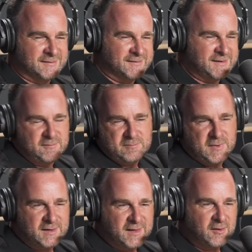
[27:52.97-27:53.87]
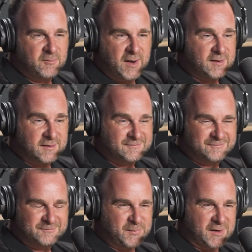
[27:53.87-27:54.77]
You know, Monday they were back
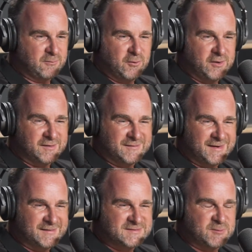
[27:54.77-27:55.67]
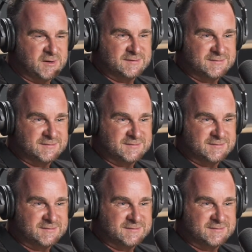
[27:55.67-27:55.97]
at work, you know, spinning